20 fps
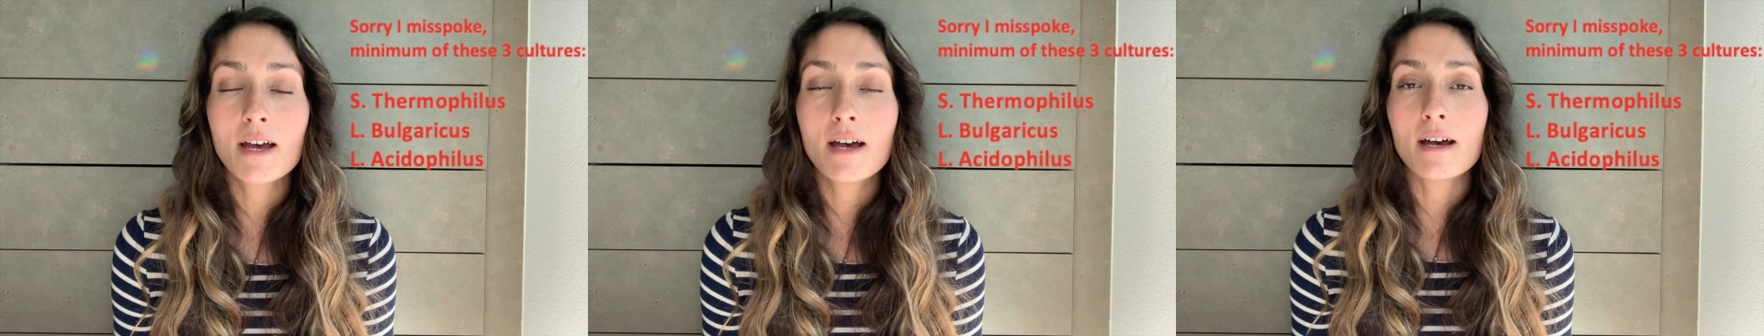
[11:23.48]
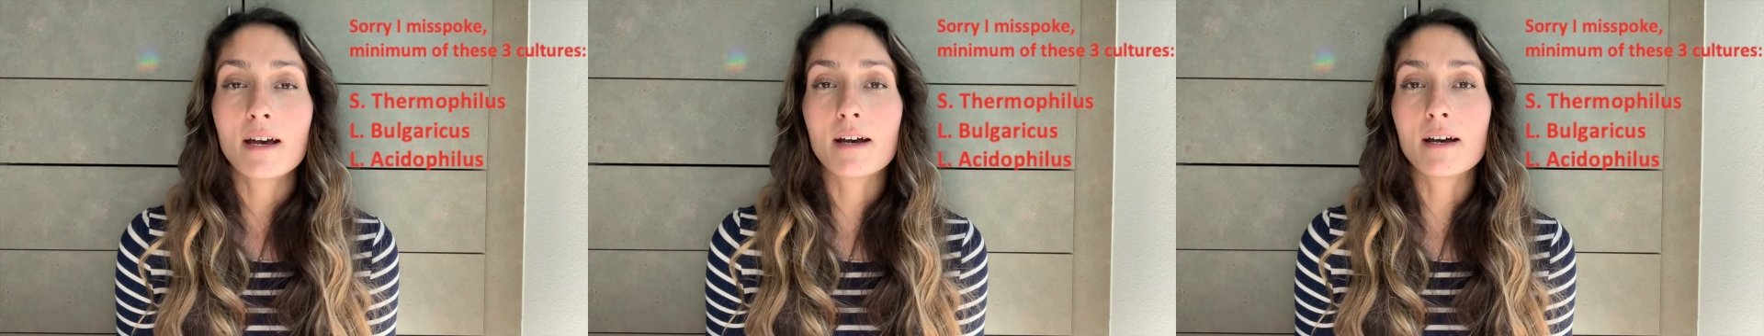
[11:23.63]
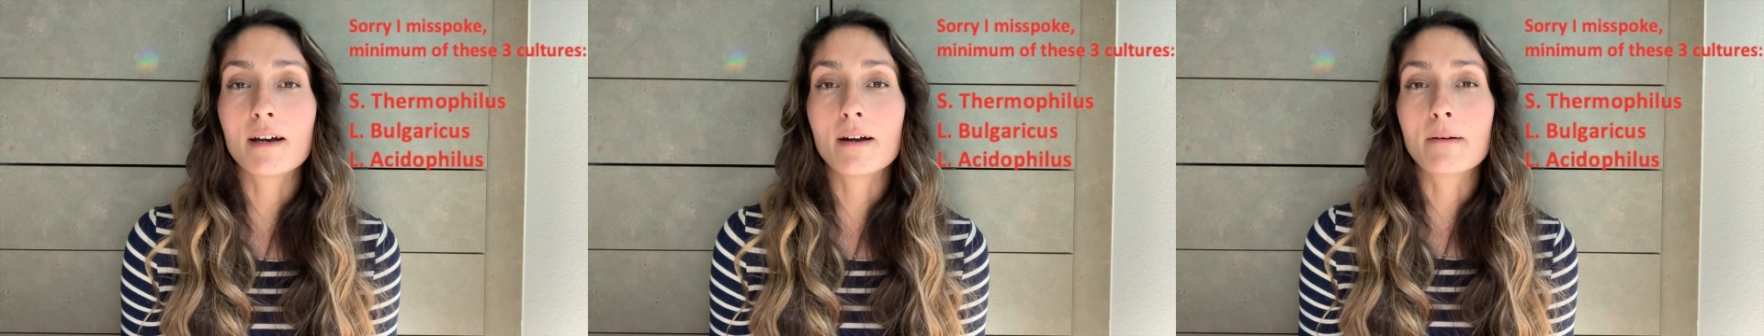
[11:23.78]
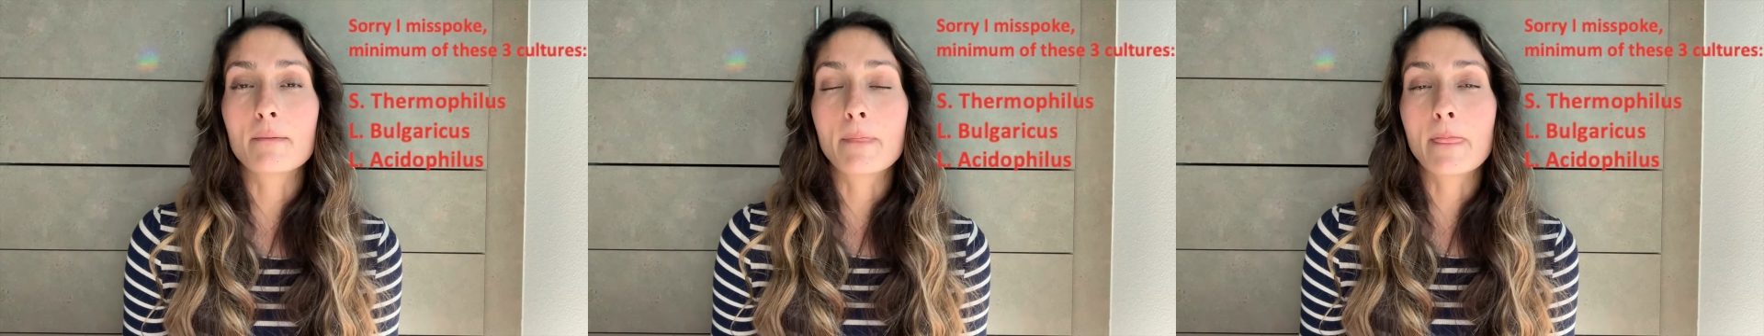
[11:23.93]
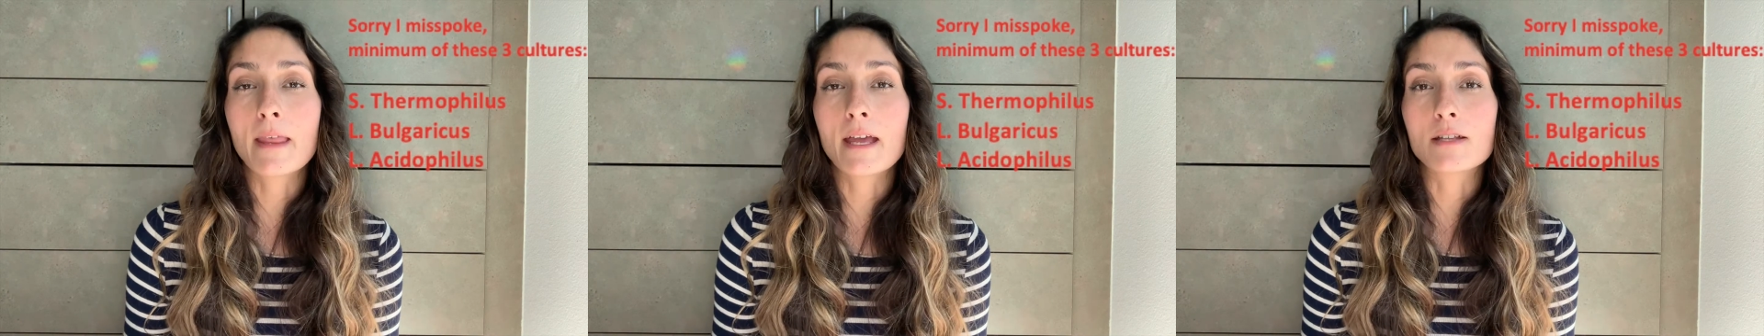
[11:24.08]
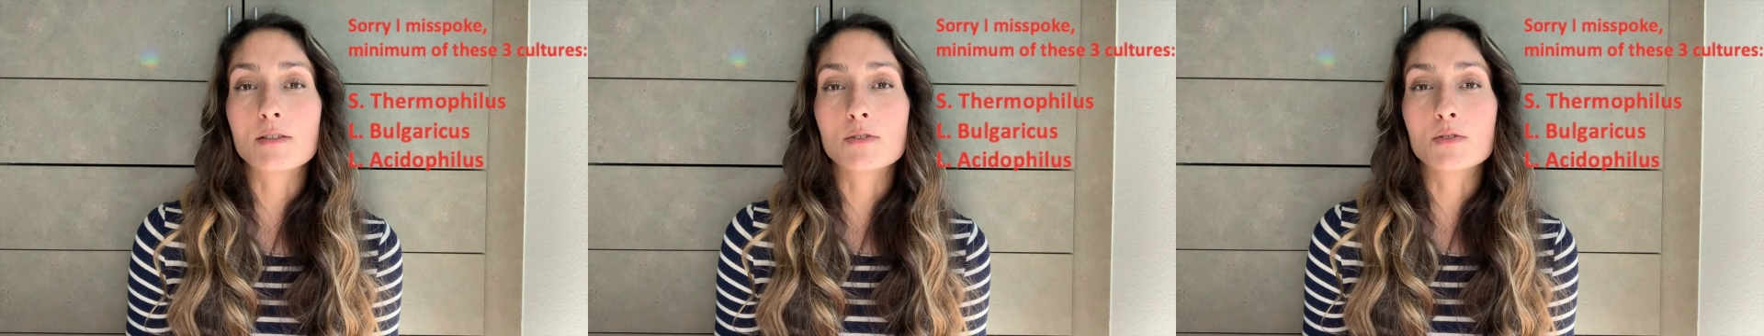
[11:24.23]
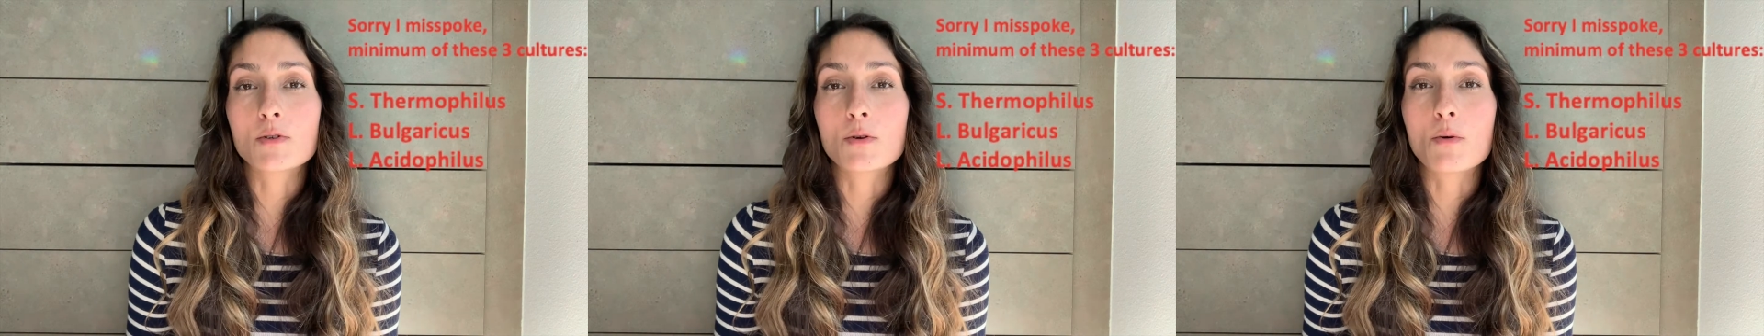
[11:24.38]
And
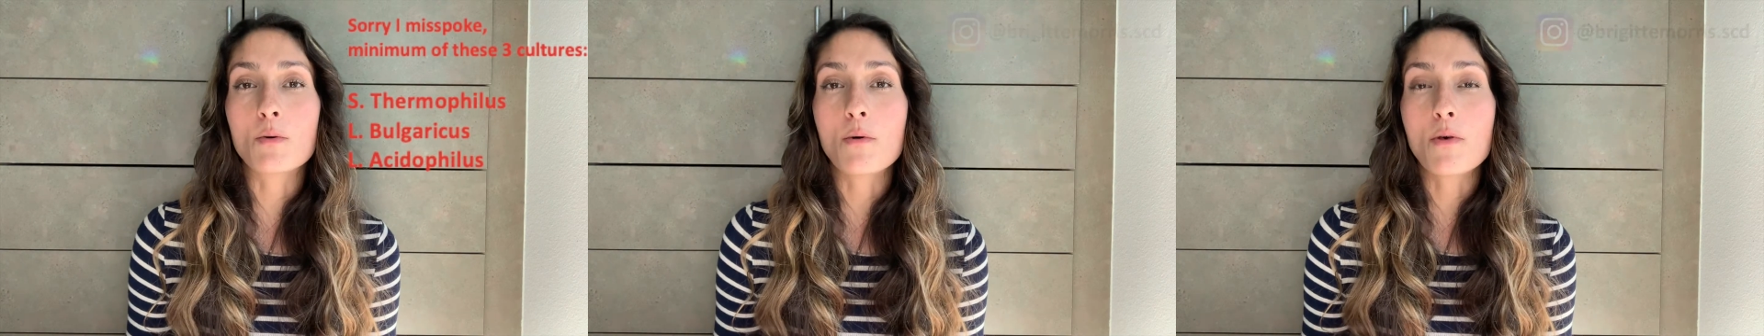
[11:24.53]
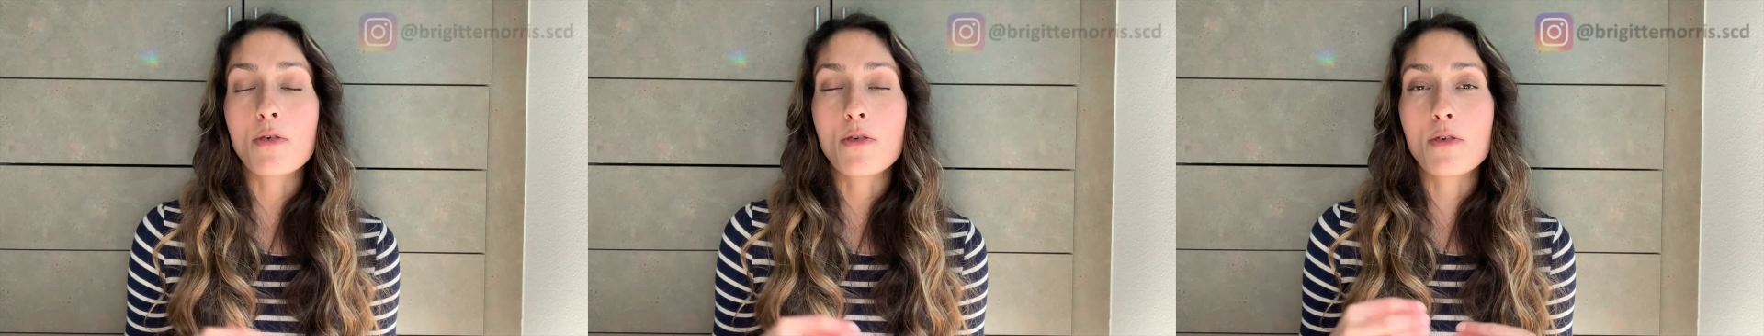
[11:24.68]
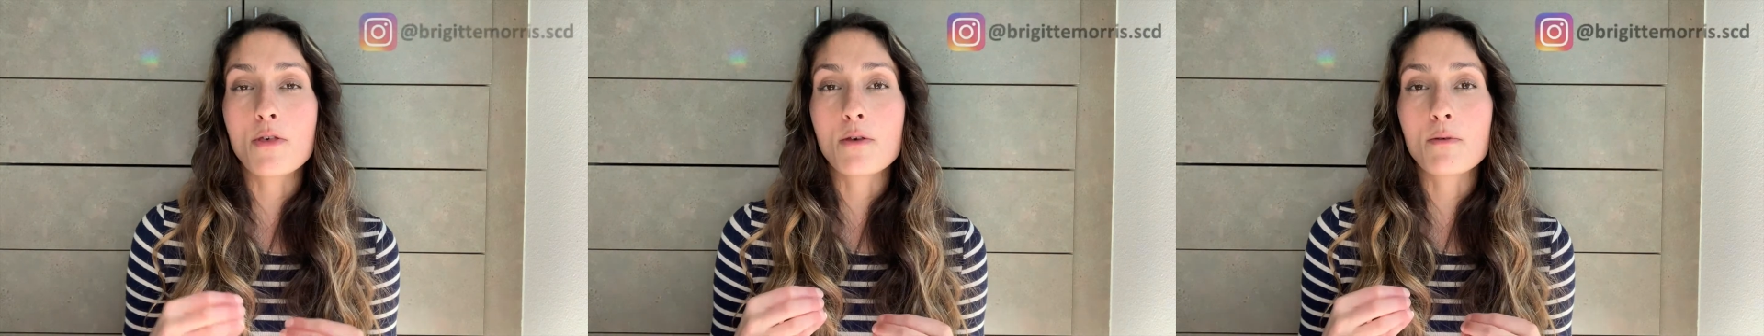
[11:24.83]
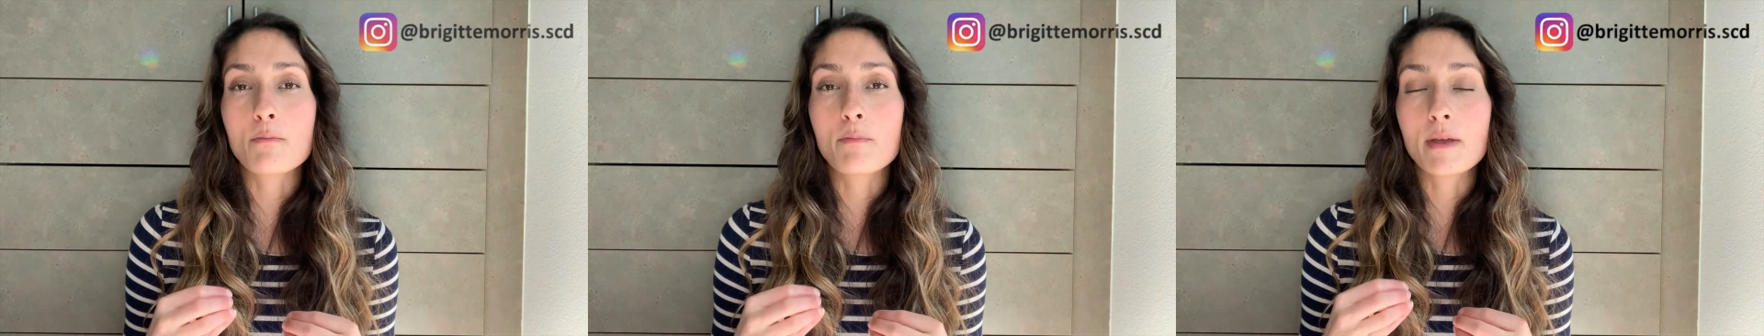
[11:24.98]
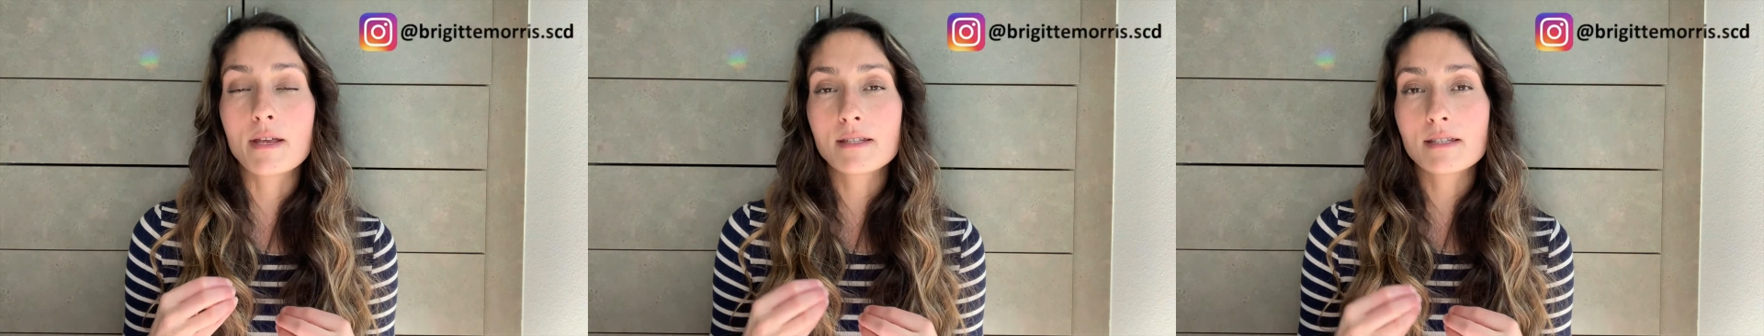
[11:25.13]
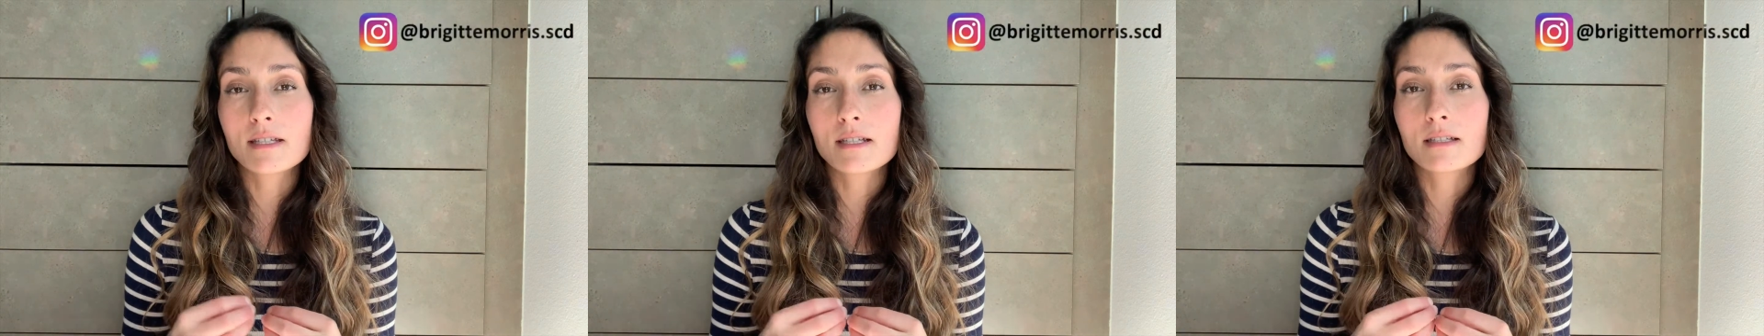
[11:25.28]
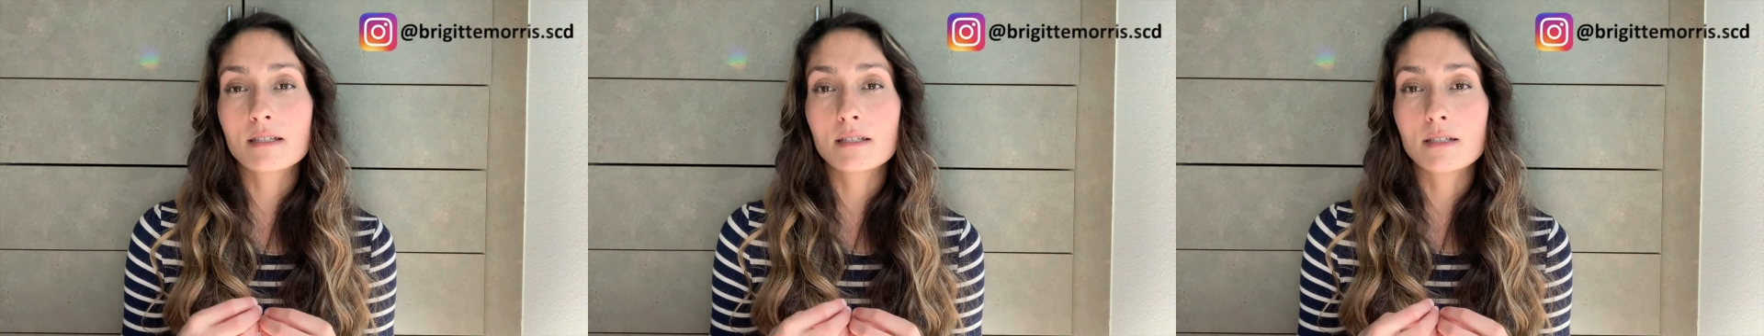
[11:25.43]
so
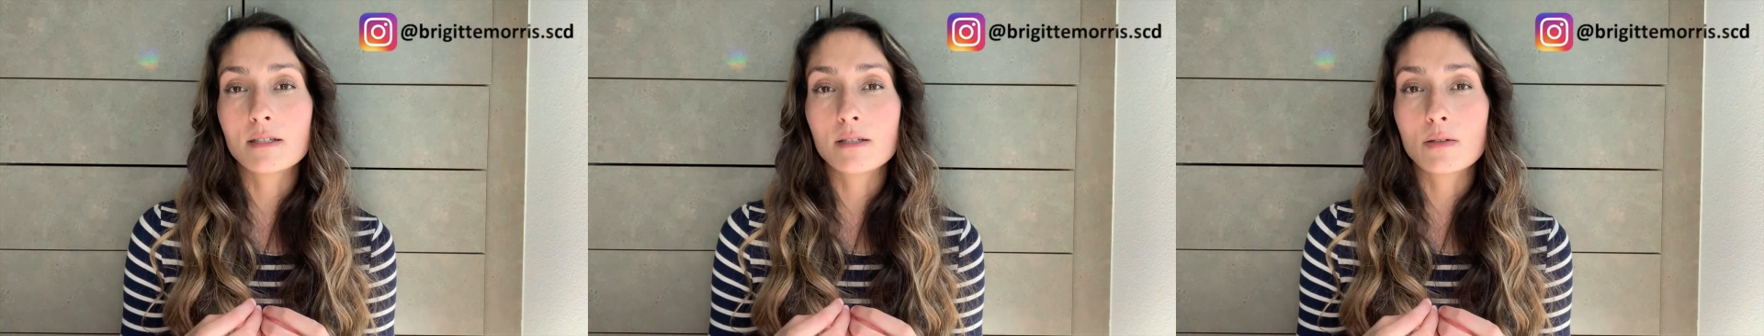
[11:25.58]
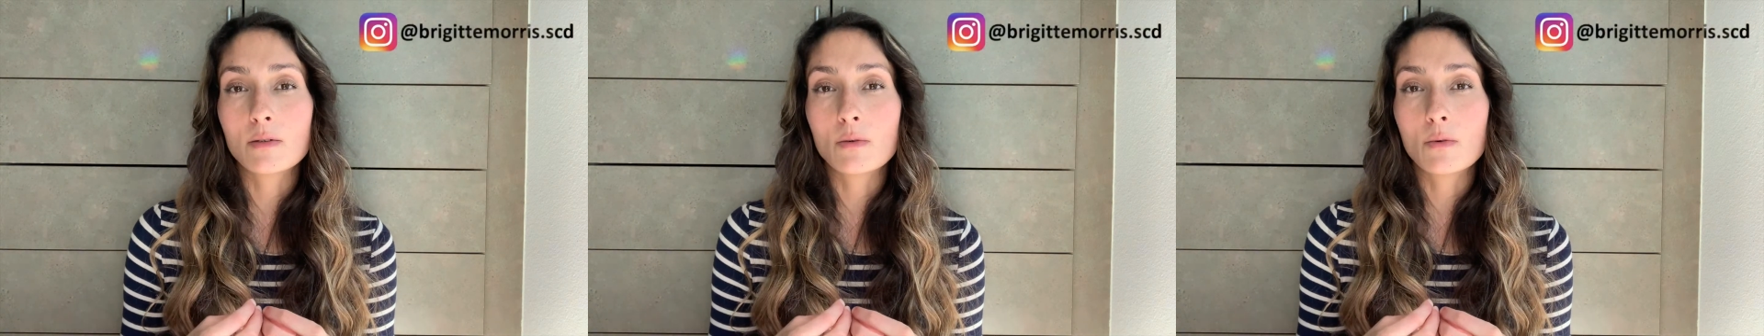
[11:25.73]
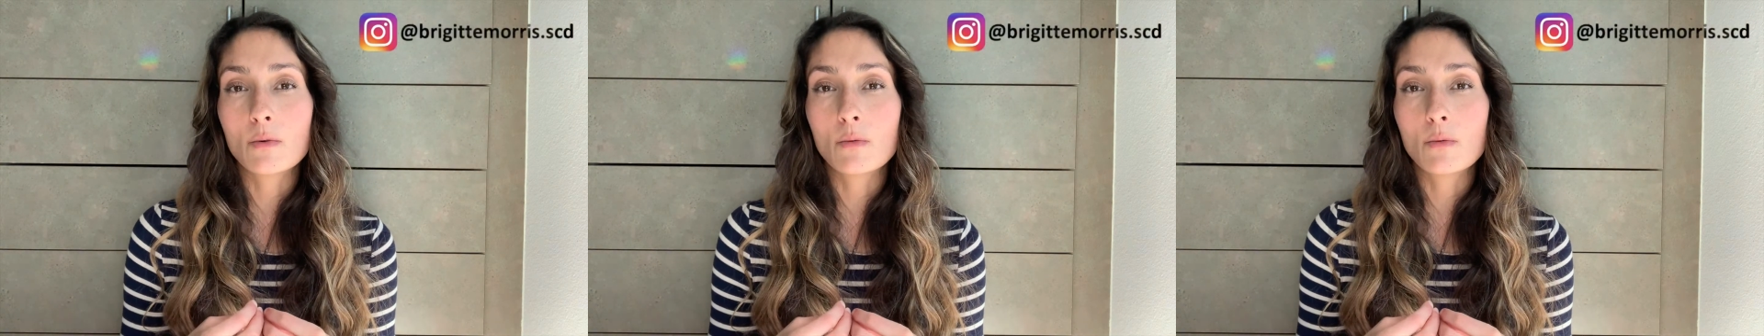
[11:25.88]
basically